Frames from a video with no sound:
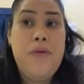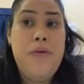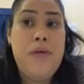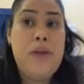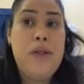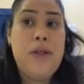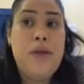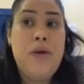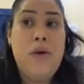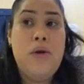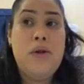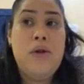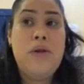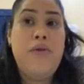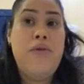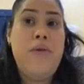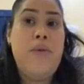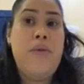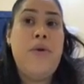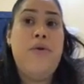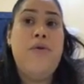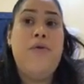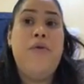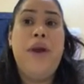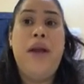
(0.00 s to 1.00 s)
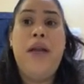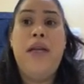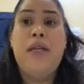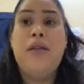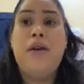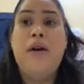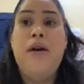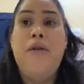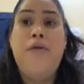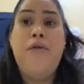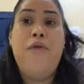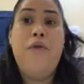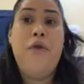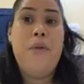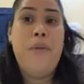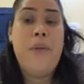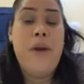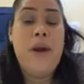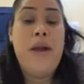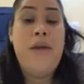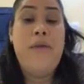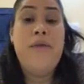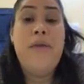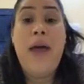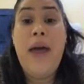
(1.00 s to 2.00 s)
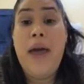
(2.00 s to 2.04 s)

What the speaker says: results from a range of formative